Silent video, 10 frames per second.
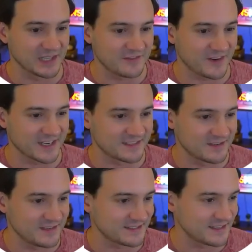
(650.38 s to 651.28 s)
leaf on it
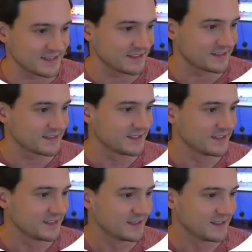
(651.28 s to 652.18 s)
too? Yes, it does.
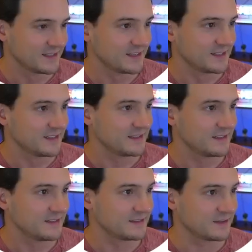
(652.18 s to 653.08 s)

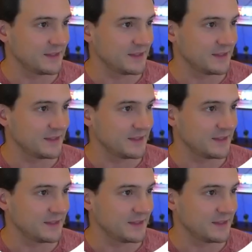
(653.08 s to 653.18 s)
So